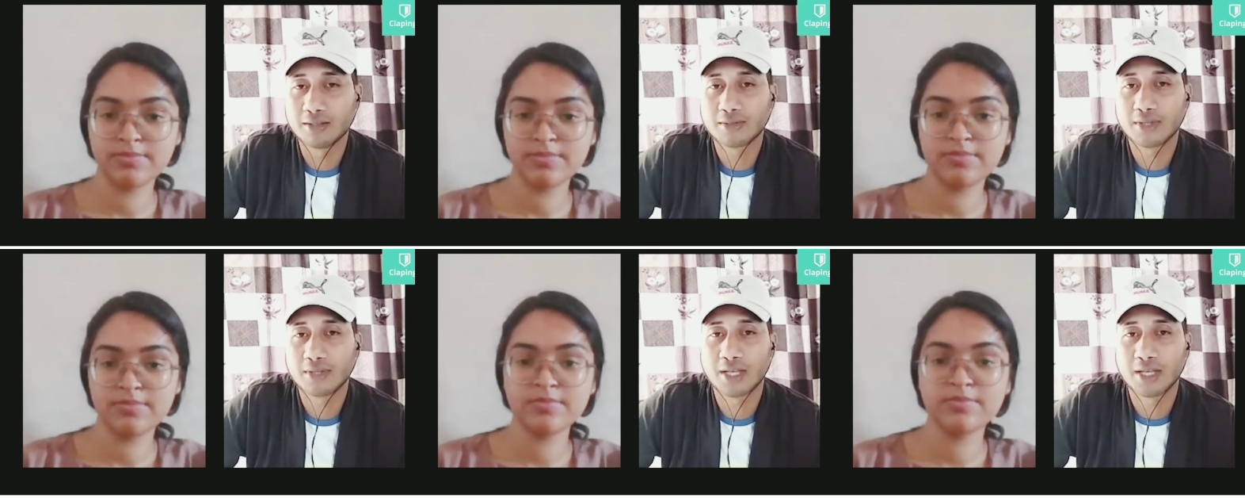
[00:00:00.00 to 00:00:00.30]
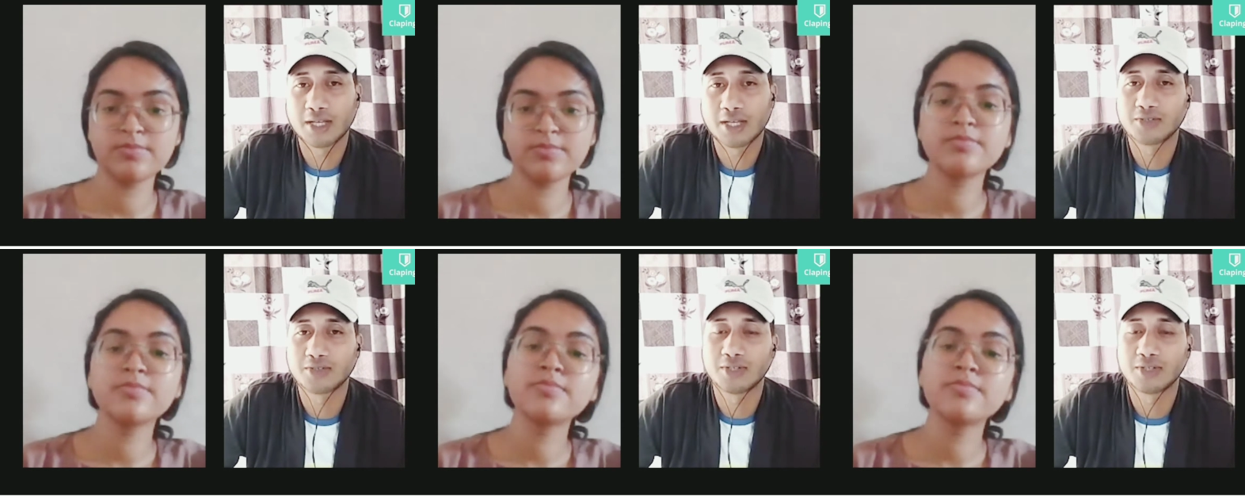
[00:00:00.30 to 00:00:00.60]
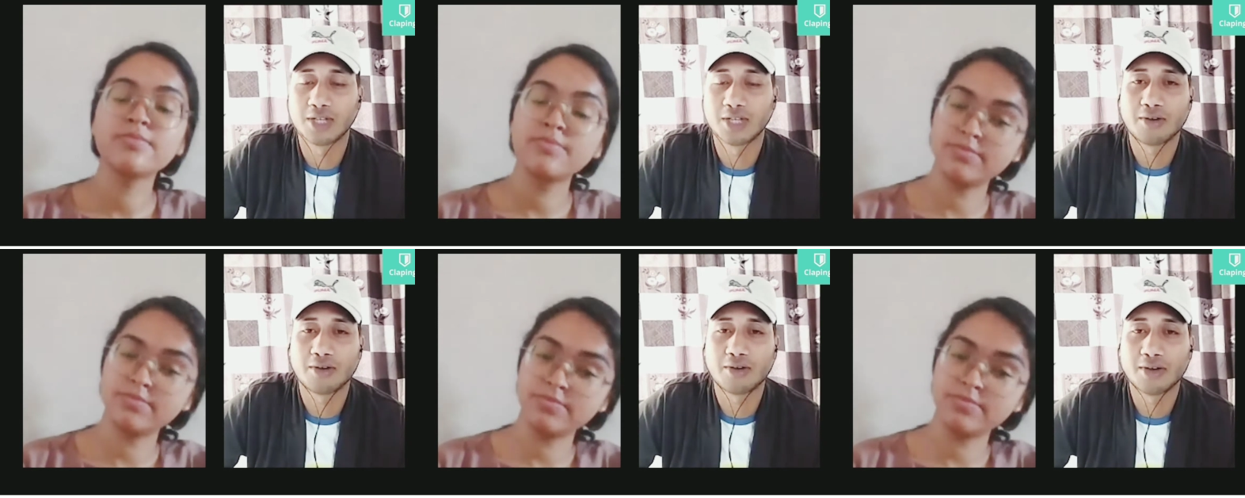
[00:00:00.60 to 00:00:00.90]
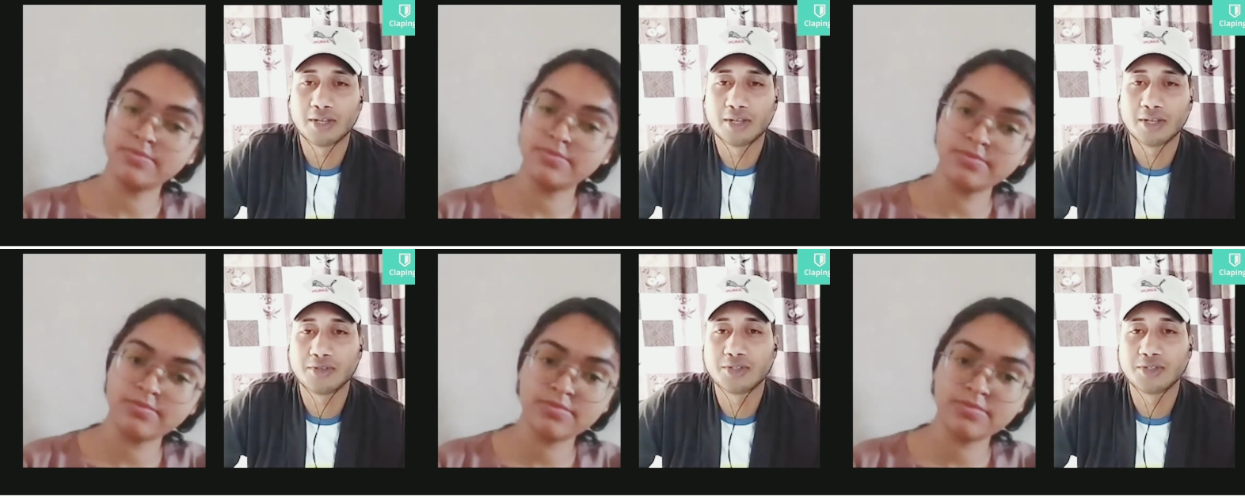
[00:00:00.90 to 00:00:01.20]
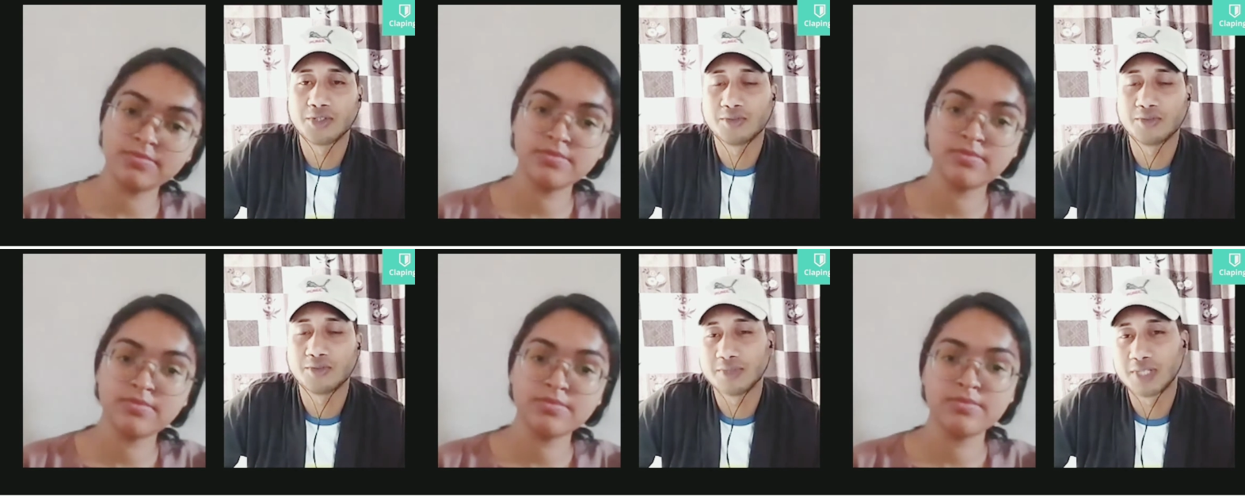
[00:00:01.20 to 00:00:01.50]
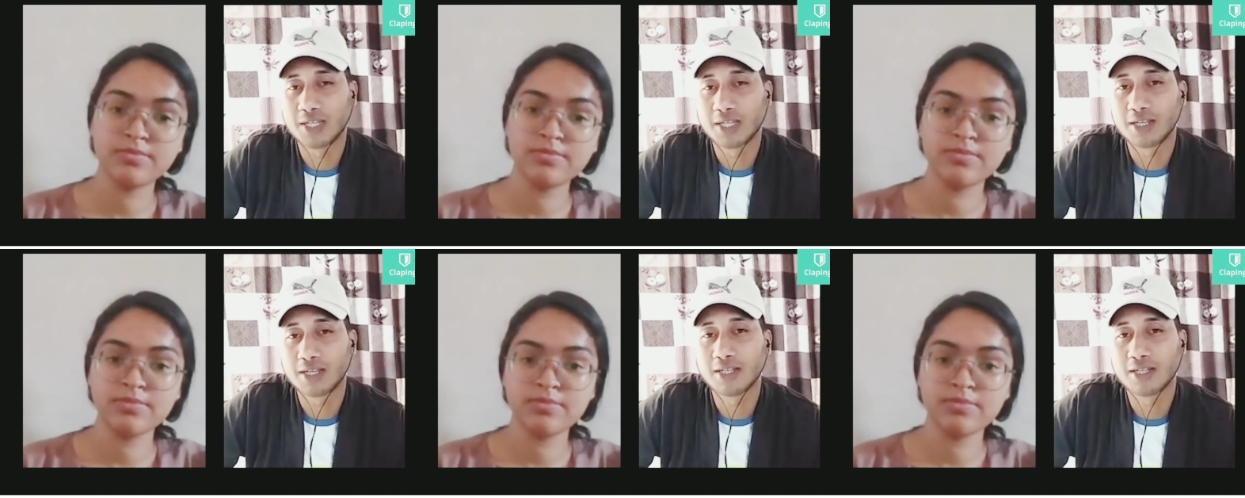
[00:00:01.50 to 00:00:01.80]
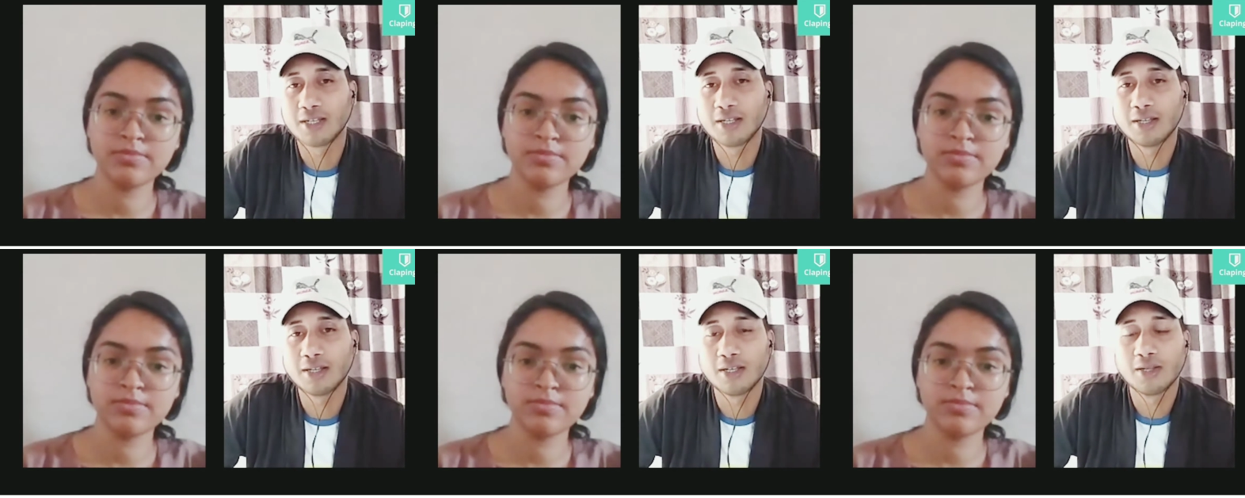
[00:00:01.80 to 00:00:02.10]
Speaker 1: Actually, I run a YouTube channel
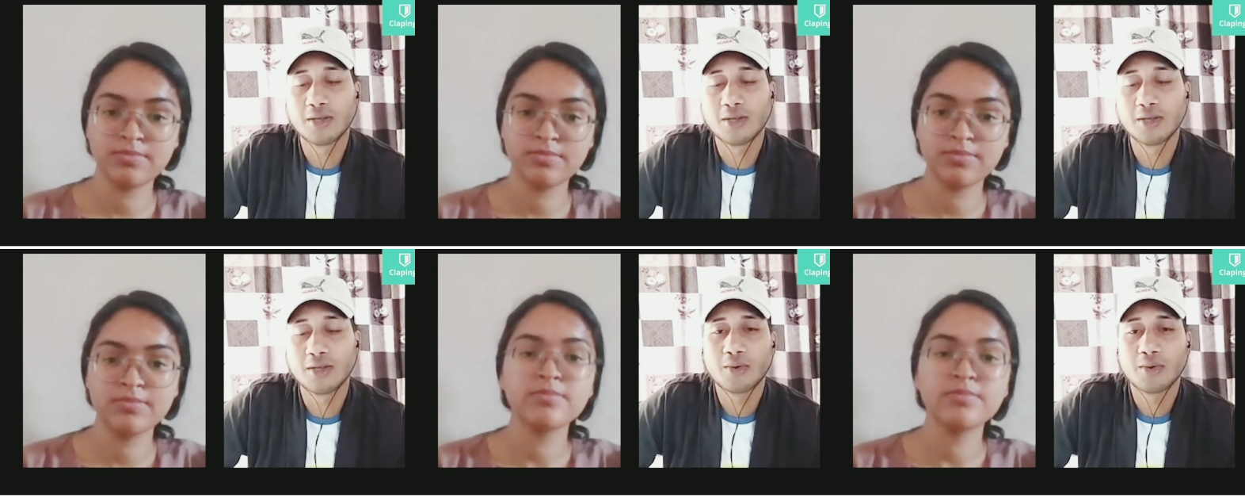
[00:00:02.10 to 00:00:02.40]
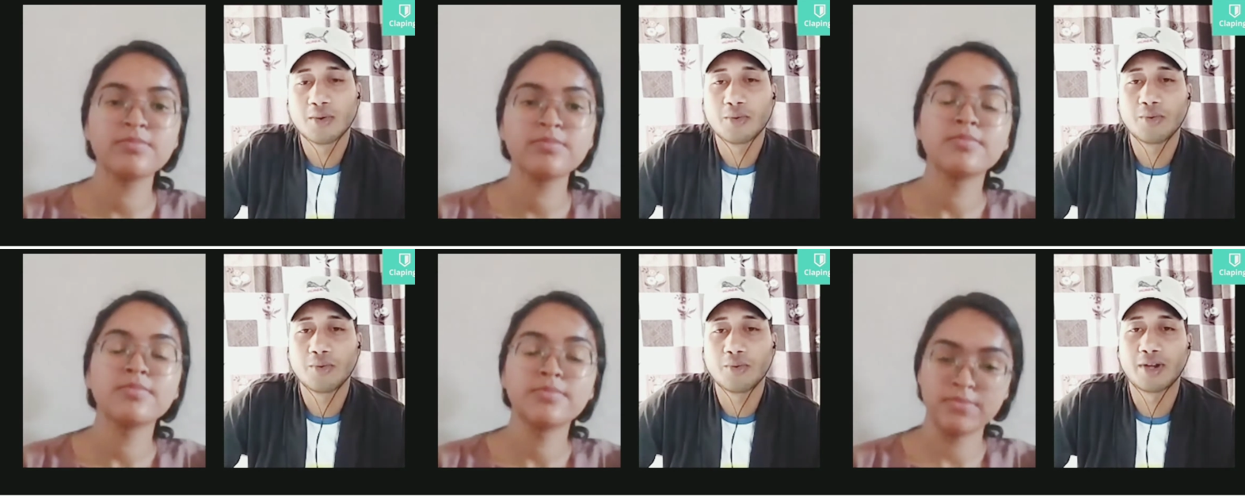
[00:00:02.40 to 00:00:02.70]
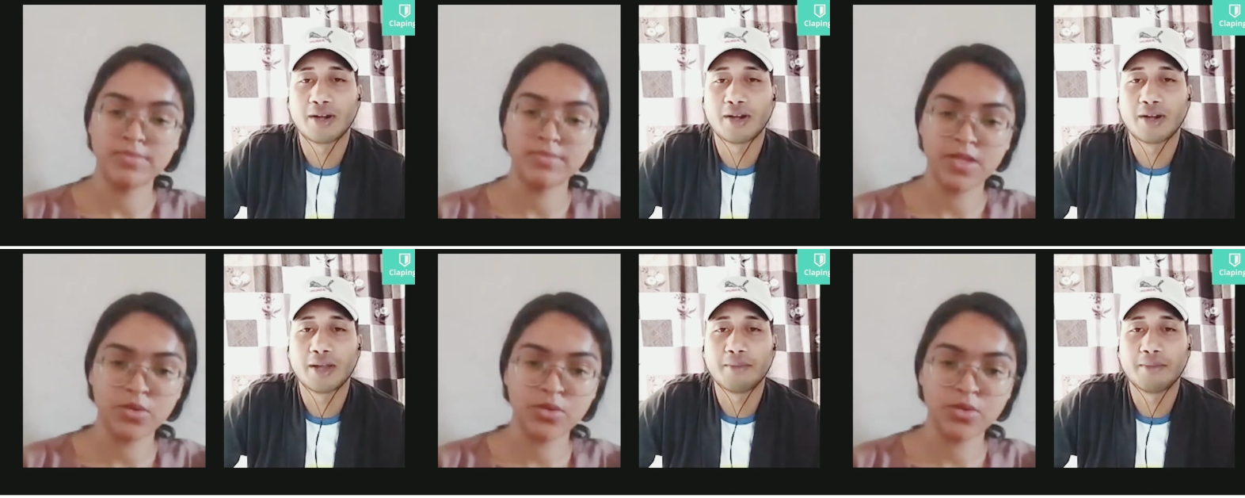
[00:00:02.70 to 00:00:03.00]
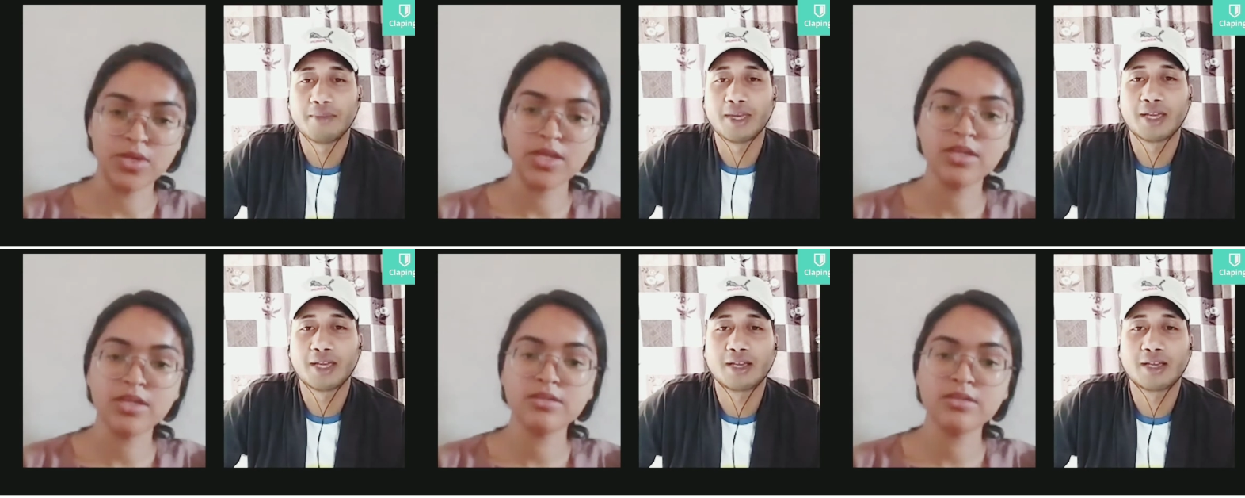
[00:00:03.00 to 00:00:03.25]
where I make